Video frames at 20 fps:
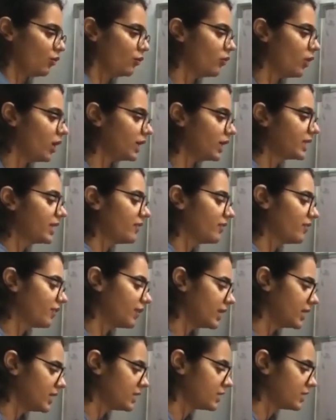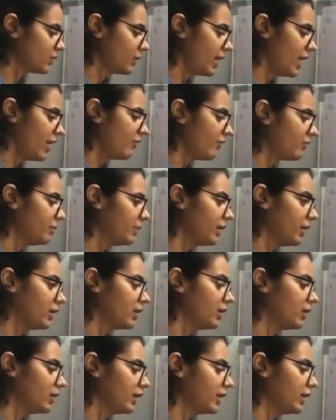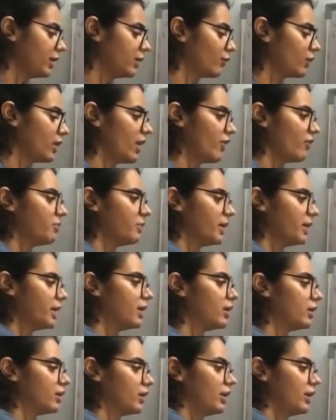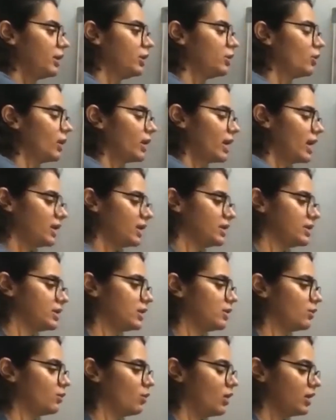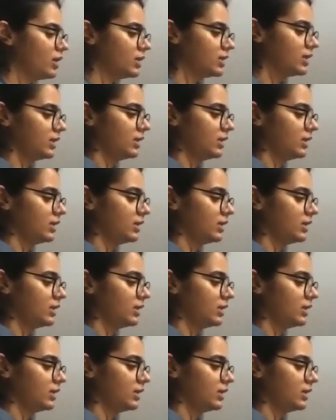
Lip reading: What difference would have it would have made into our answer was,